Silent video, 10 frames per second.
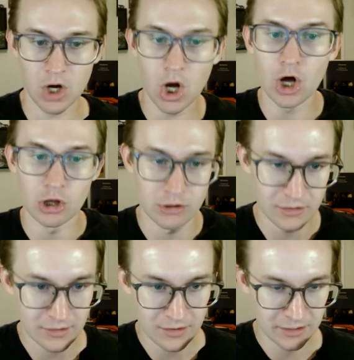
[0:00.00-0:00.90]
all
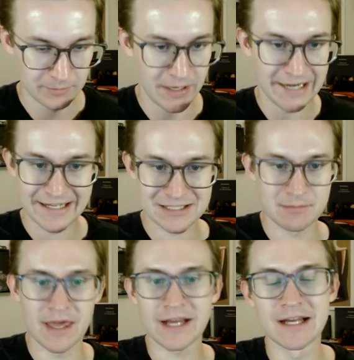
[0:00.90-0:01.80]
combining to
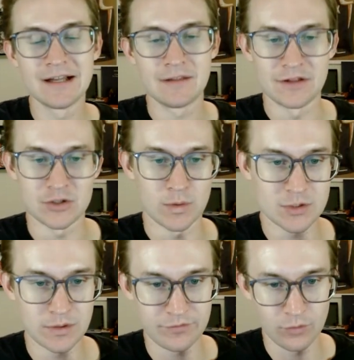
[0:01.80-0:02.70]
make the
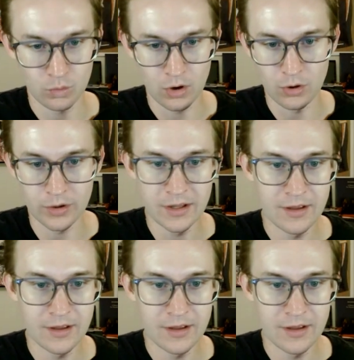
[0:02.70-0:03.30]
2024 Rogue